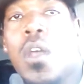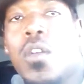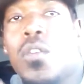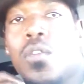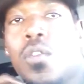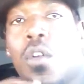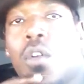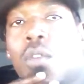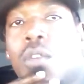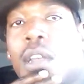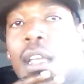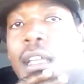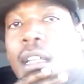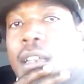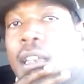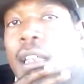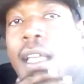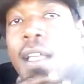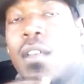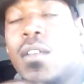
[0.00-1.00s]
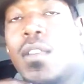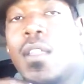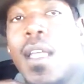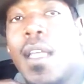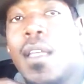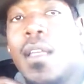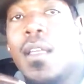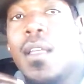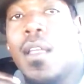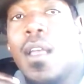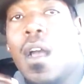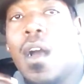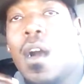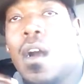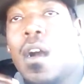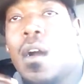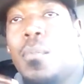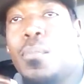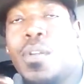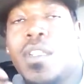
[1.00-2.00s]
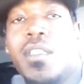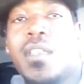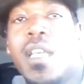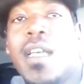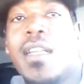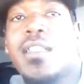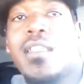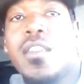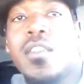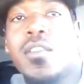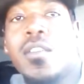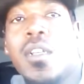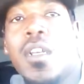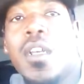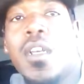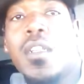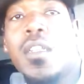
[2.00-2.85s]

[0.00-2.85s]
You know, they are protectors.